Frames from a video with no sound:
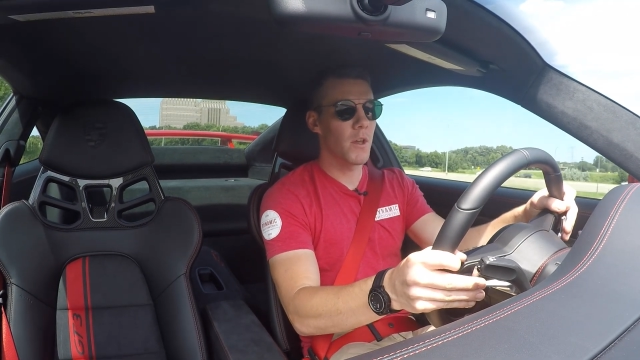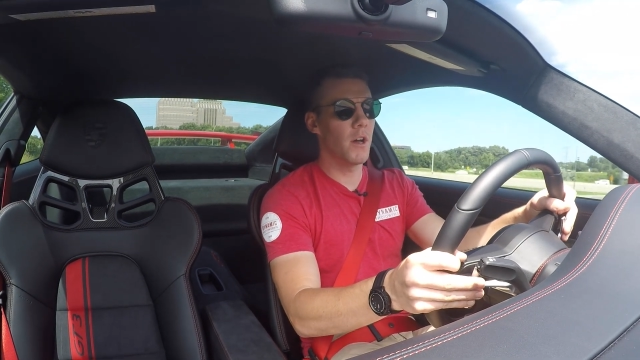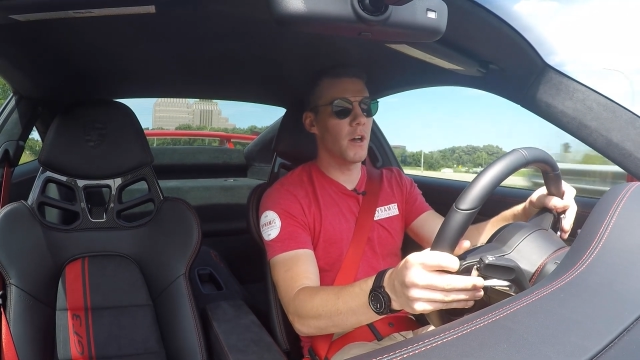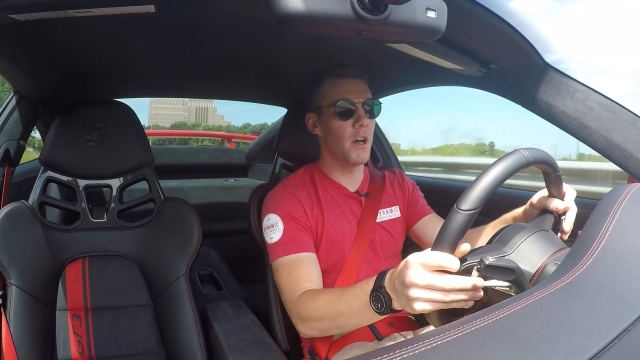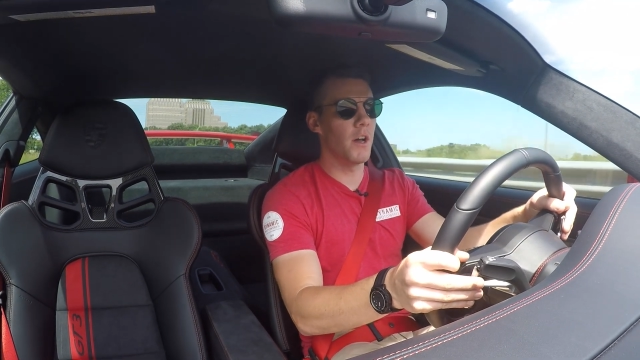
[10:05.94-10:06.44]

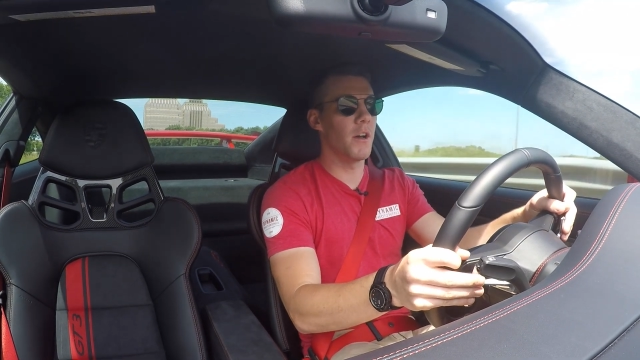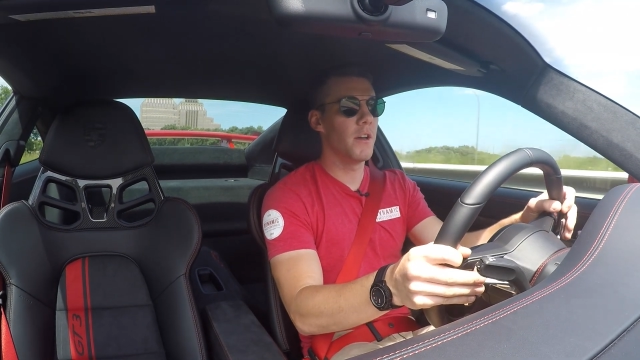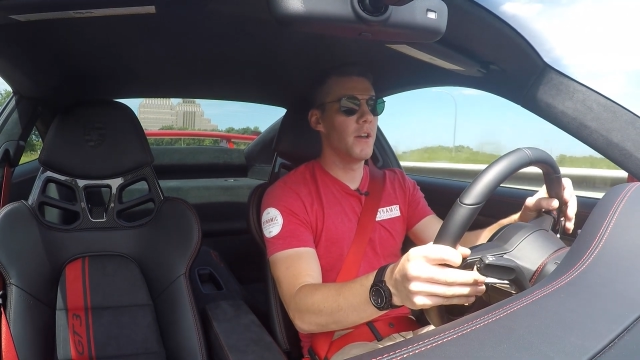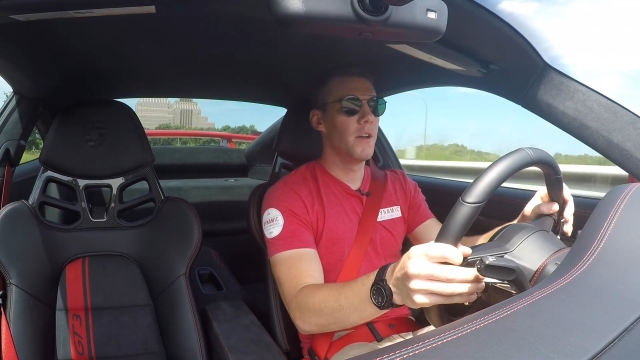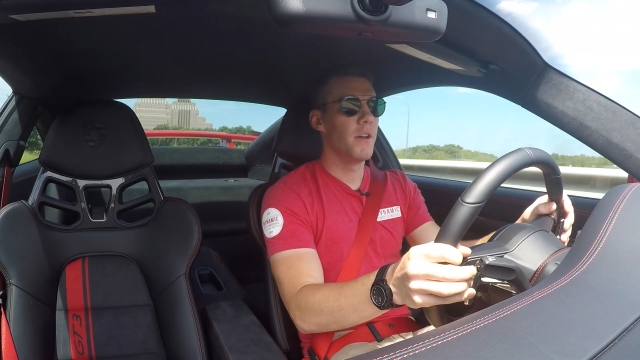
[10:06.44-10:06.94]
Oh,
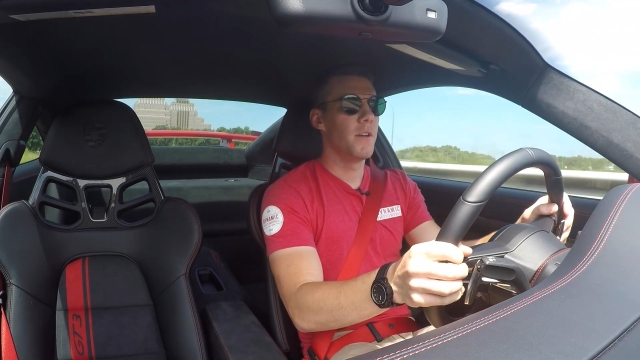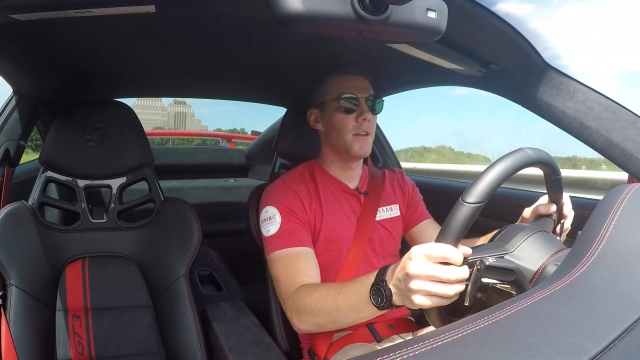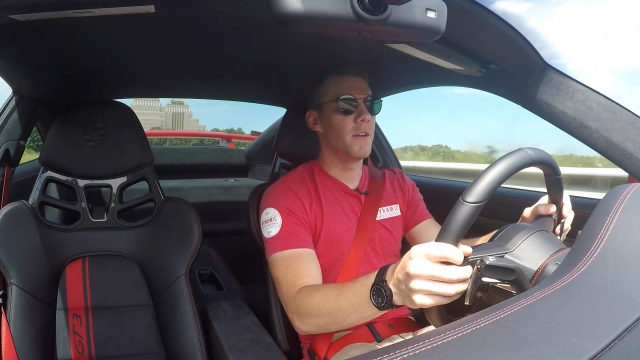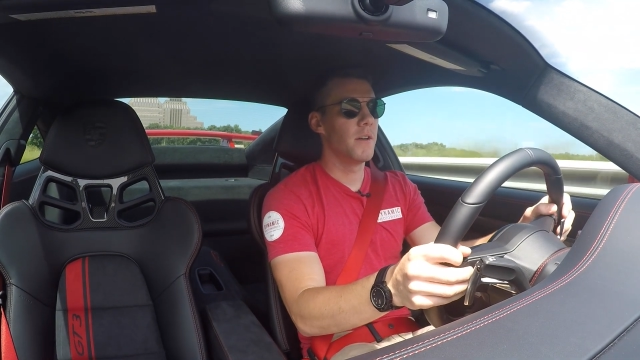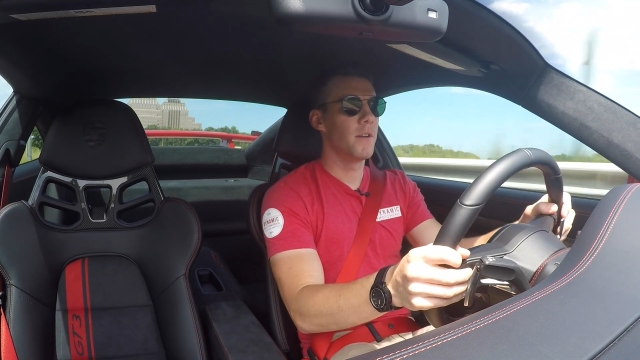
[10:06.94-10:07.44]

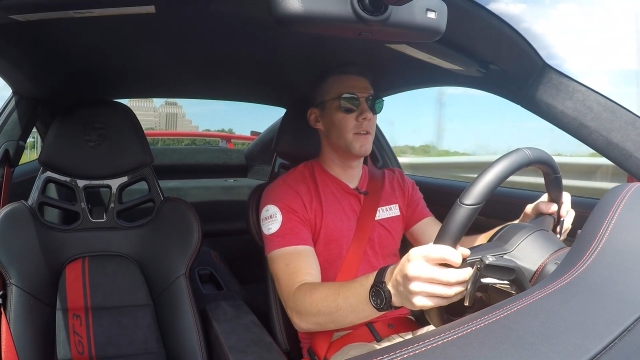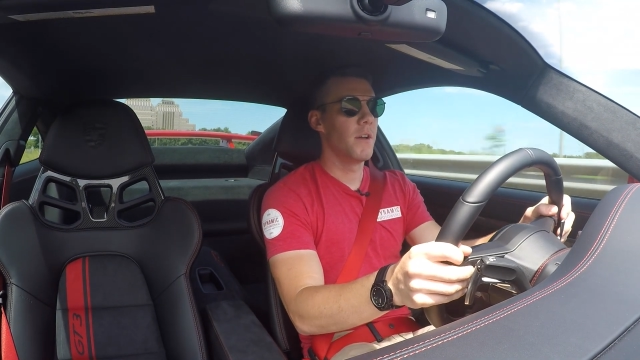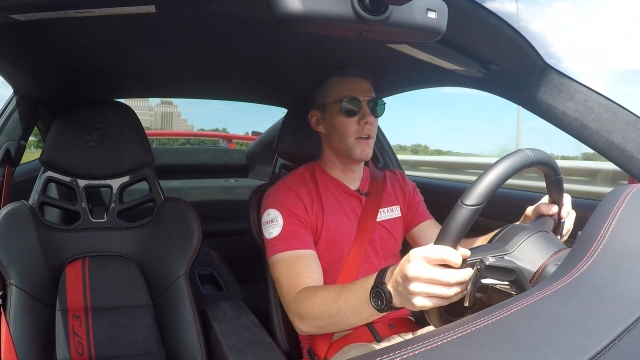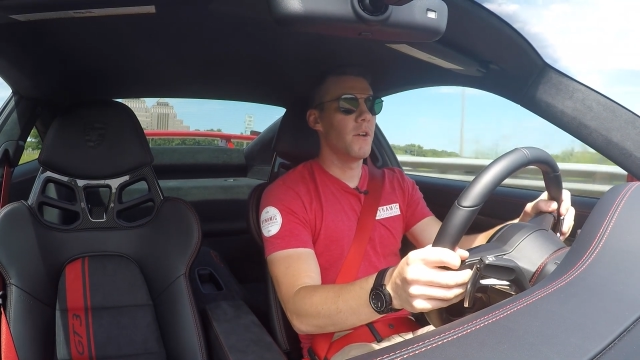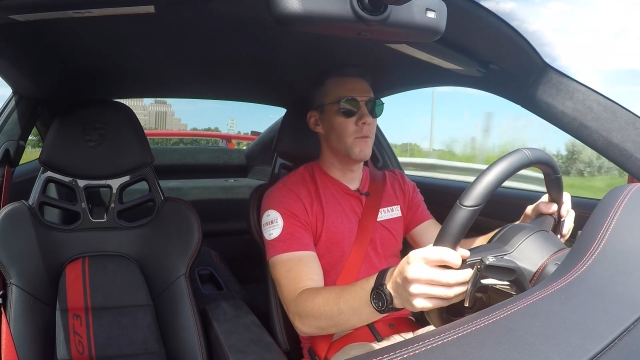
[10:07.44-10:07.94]

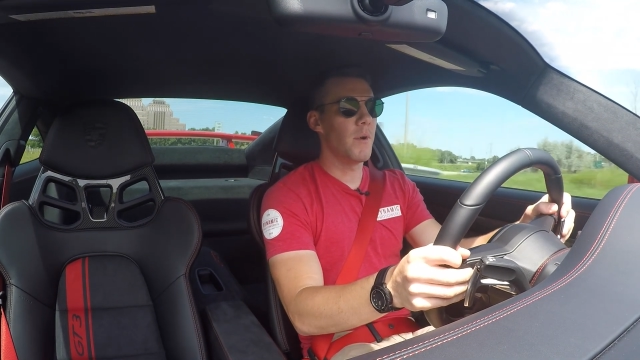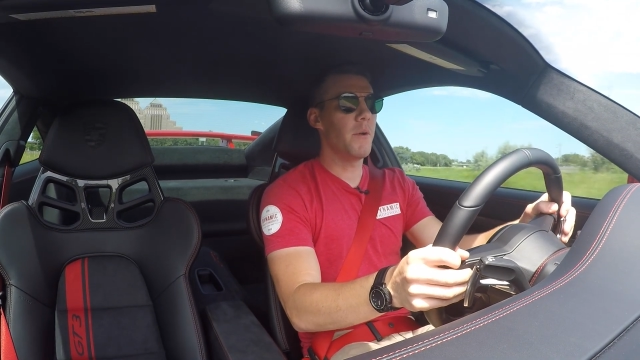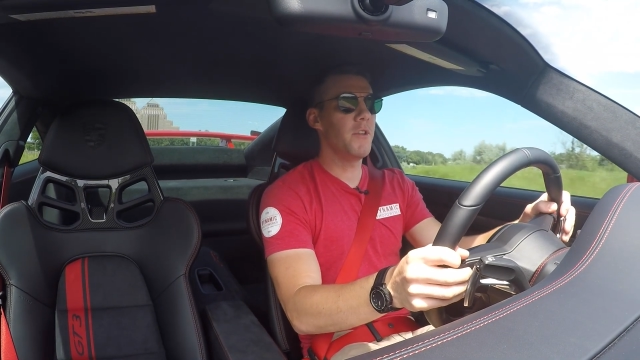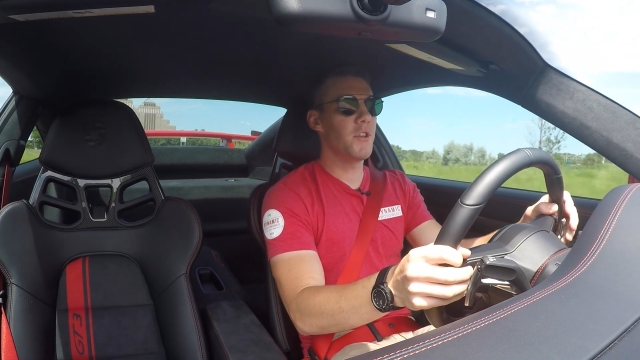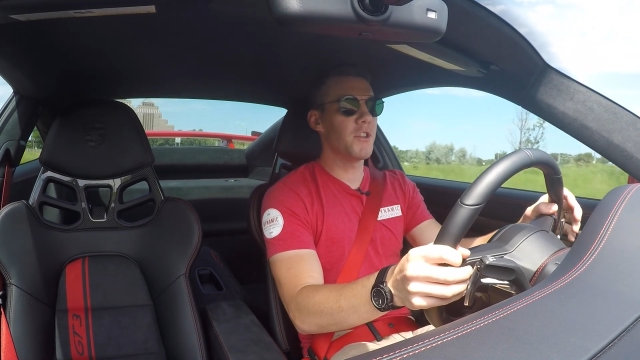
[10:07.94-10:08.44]

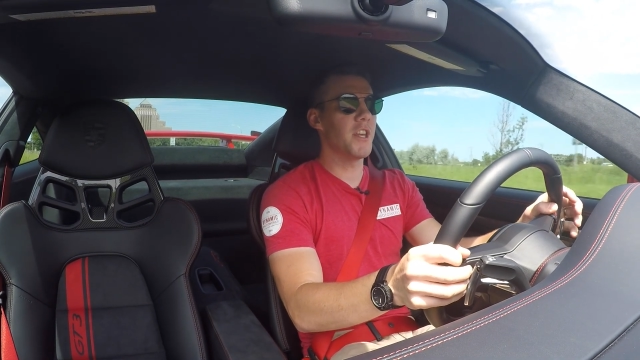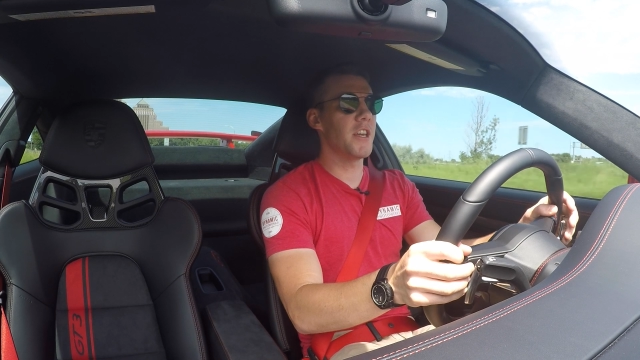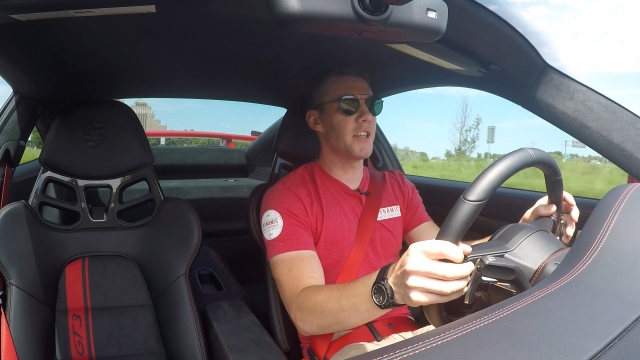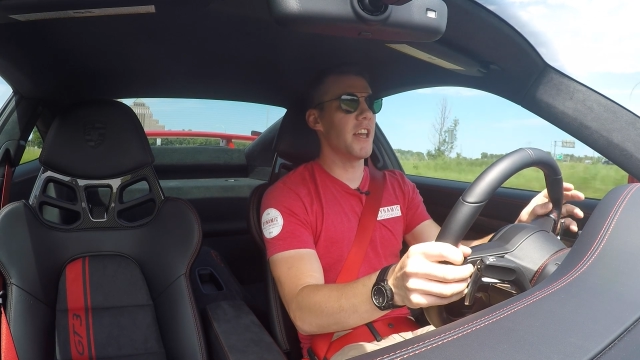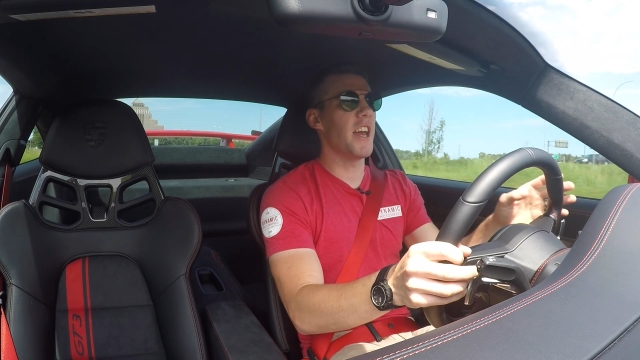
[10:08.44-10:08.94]
right when you
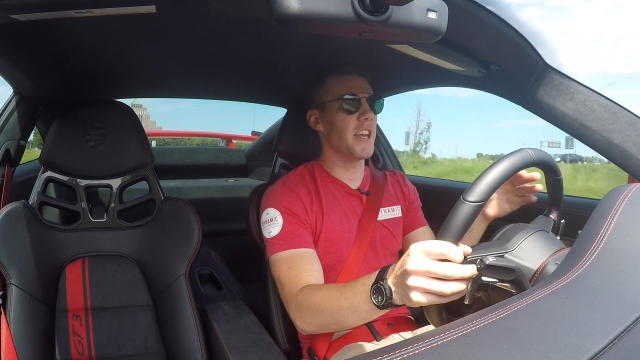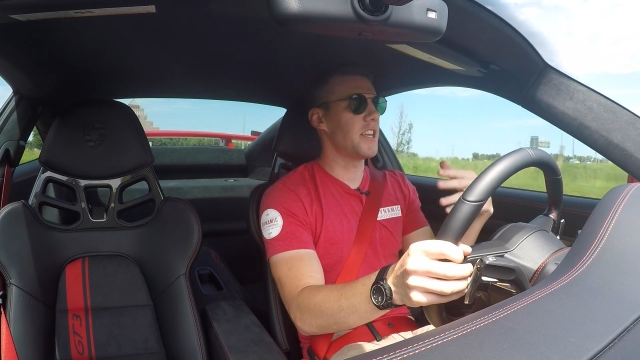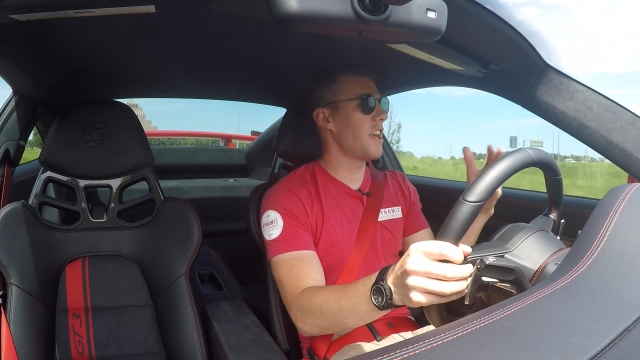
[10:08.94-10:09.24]
think like,